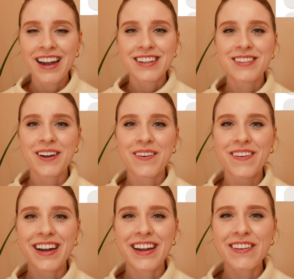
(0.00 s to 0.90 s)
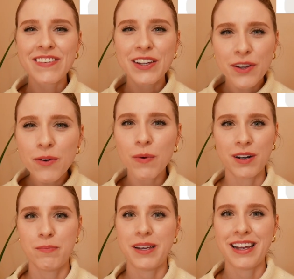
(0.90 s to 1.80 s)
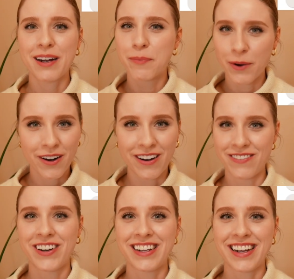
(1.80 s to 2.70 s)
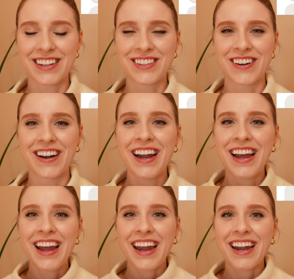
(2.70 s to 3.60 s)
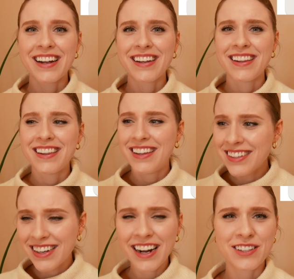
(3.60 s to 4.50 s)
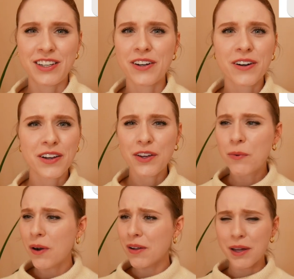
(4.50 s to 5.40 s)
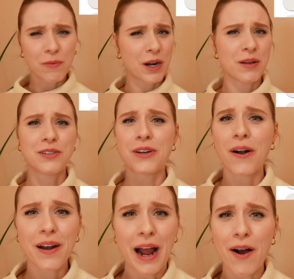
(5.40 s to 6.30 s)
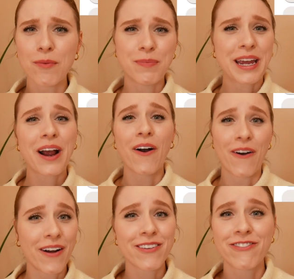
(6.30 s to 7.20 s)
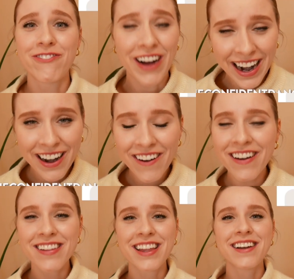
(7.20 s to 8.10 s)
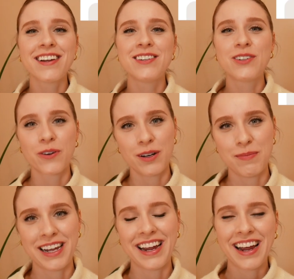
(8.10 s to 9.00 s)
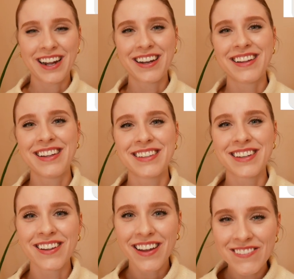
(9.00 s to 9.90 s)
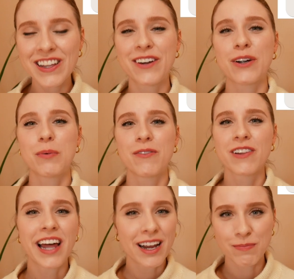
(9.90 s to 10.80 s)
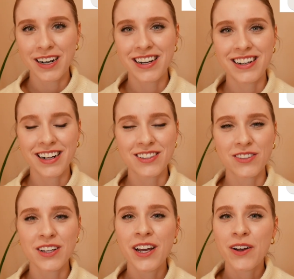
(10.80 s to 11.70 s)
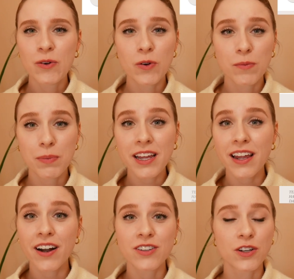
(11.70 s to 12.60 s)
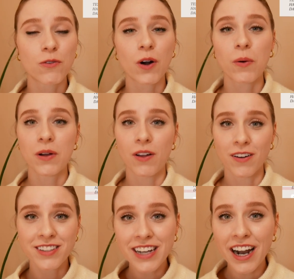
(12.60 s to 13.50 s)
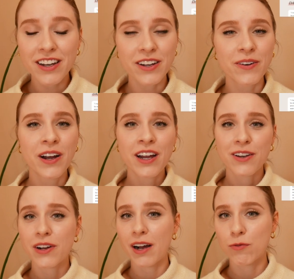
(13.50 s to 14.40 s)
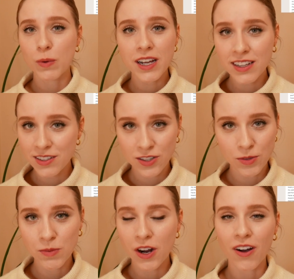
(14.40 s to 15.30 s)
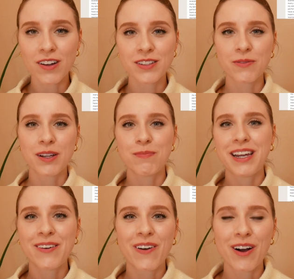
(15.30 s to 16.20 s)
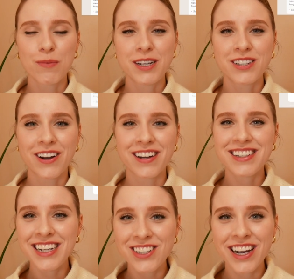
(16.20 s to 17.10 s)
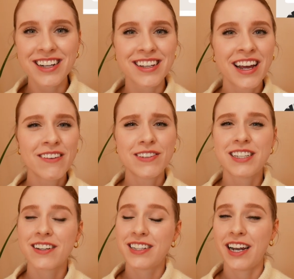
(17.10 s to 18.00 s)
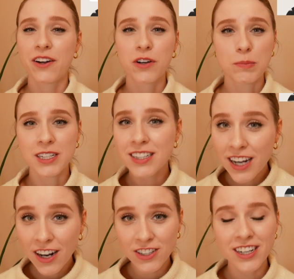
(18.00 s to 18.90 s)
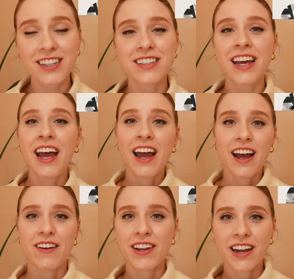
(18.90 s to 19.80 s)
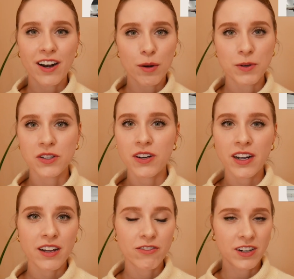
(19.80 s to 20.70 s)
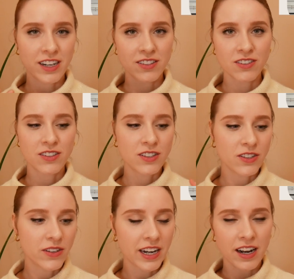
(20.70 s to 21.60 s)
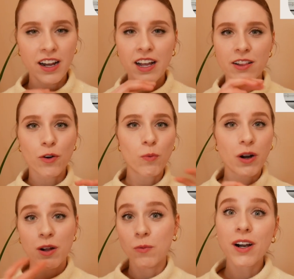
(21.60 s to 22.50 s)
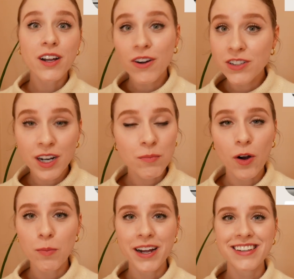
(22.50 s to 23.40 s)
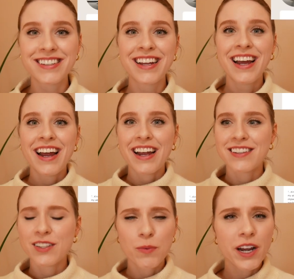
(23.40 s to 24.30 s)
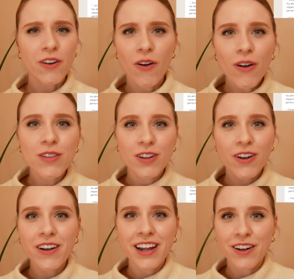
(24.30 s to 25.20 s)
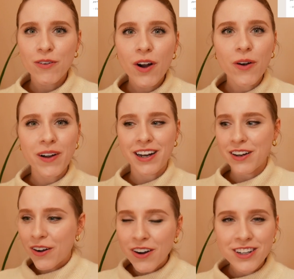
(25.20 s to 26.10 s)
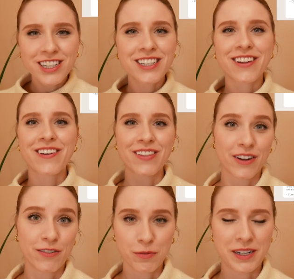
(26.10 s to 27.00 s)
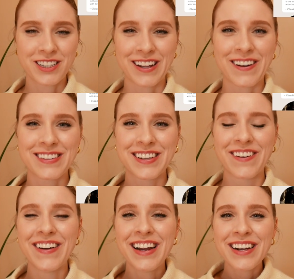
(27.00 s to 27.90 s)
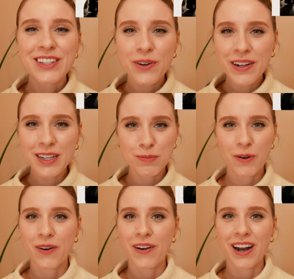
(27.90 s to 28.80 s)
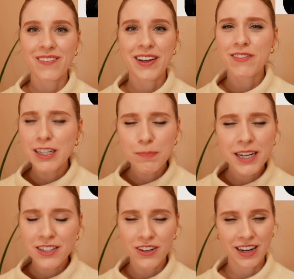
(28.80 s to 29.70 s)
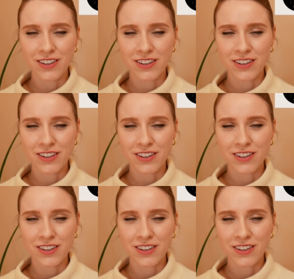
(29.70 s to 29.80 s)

So if you want to be a more confident dancer and this next year you really want to start out being on fire, then join me and this lovely group of like-minded dancers who will be there to grow alongside you. You'll have weekly Zoom calls with me where I'll be sharing teaching teachings, facilitating group discussions, having an opportunity for dancers to get little one on one coaching moments. And so we can all learn and grow and encourage each other and learn from each other. So join this program. If this piques your